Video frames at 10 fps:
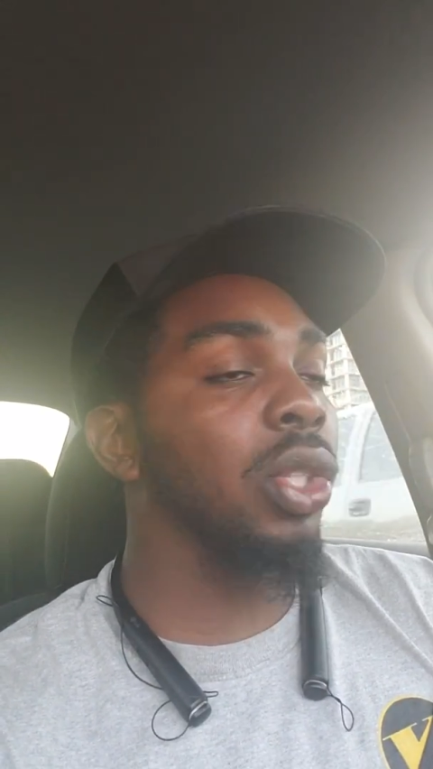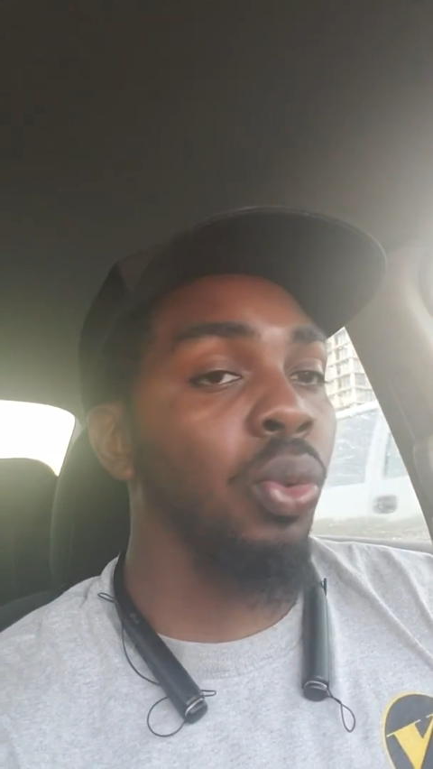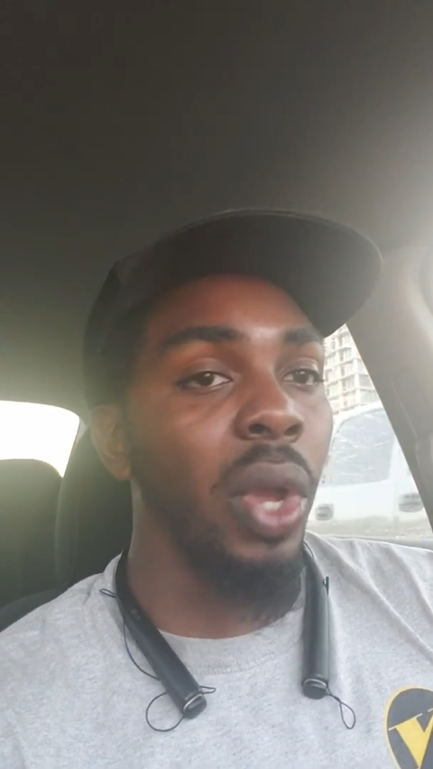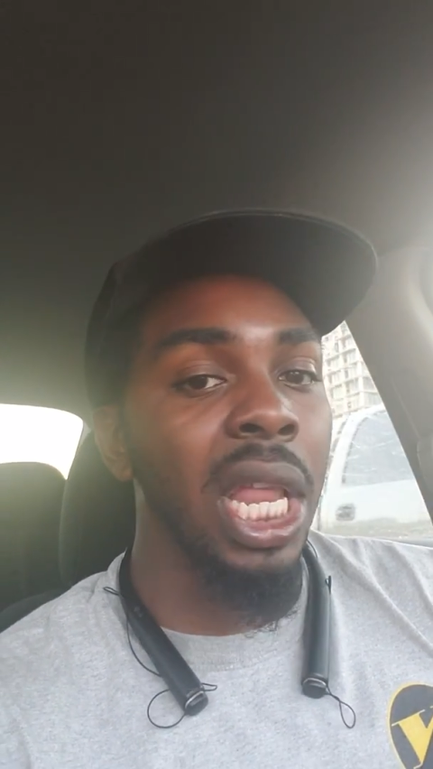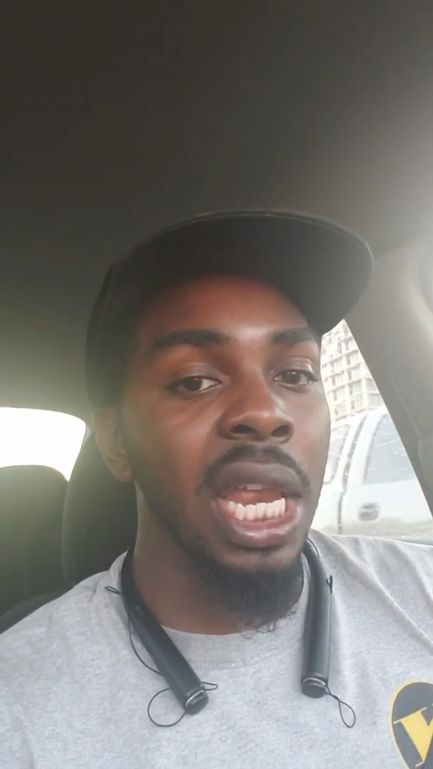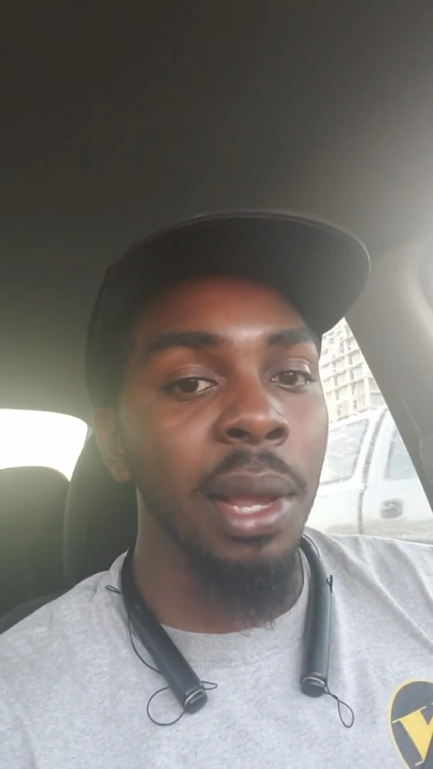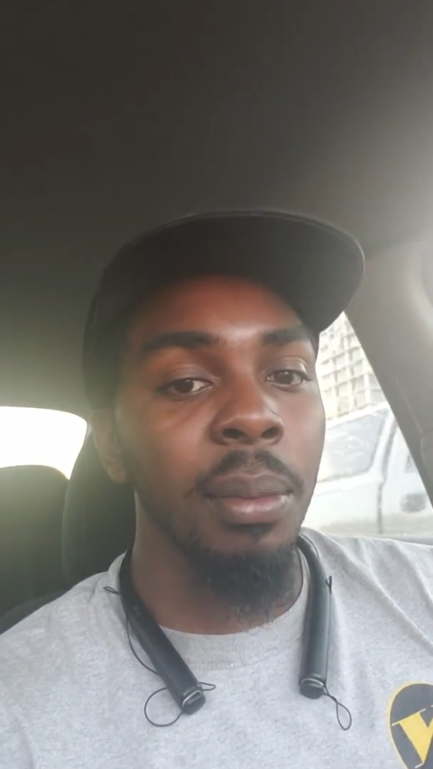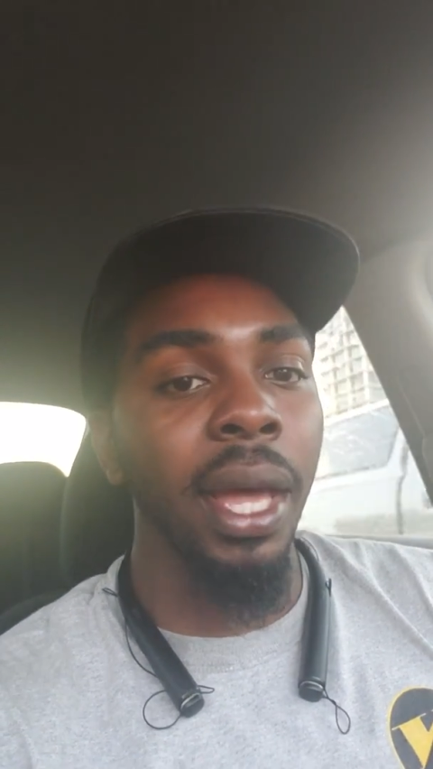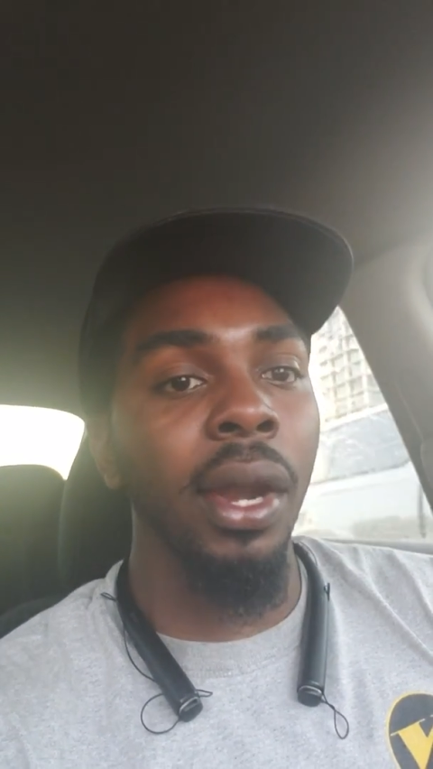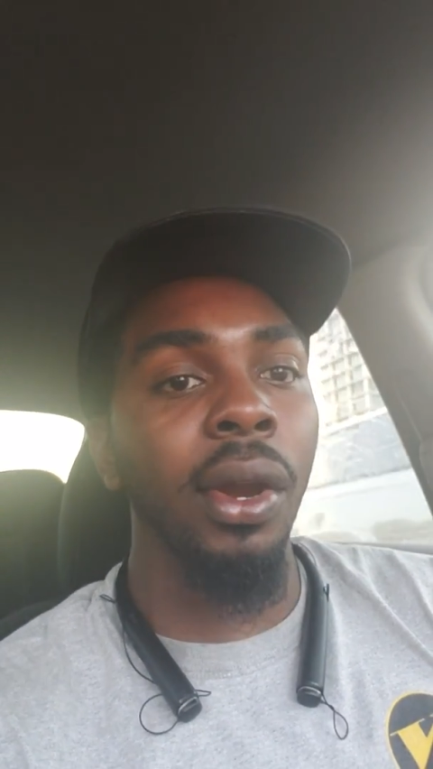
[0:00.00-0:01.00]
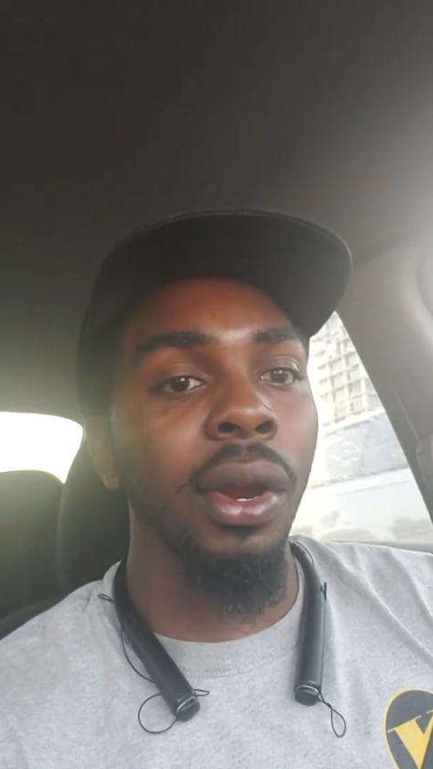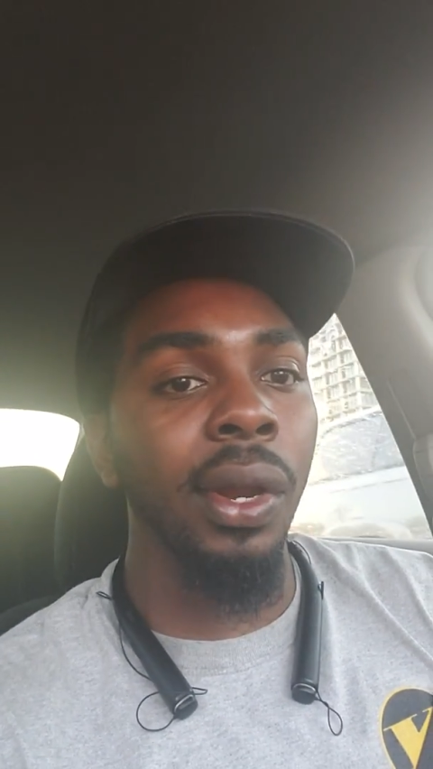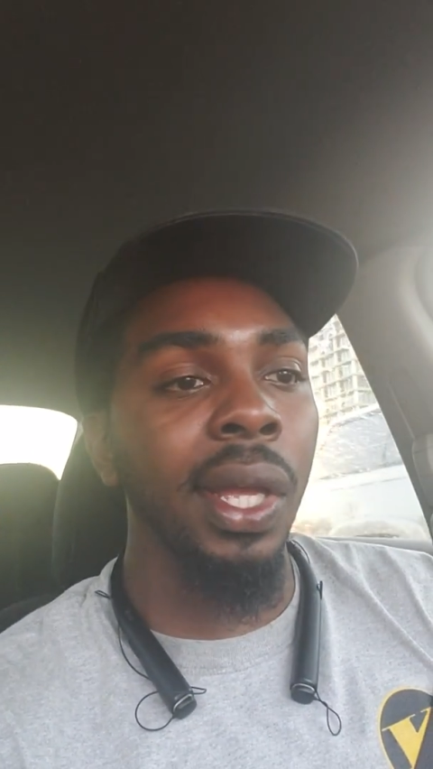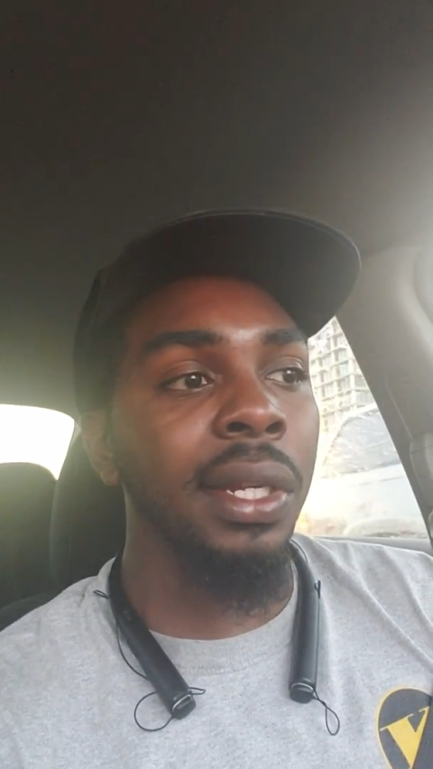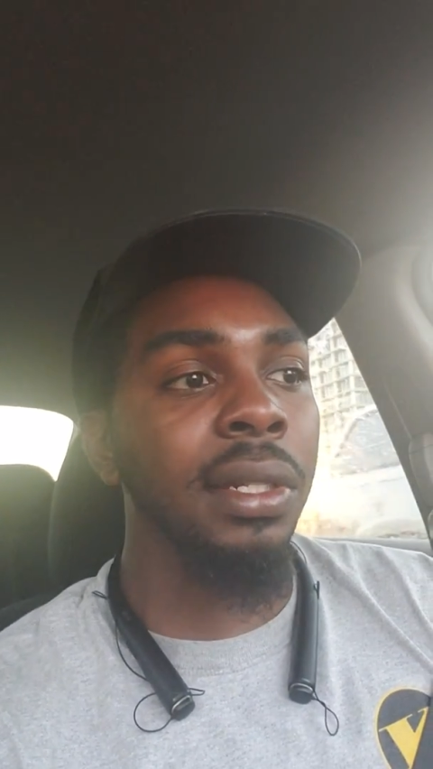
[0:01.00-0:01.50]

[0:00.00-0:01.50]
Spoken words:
is reading better,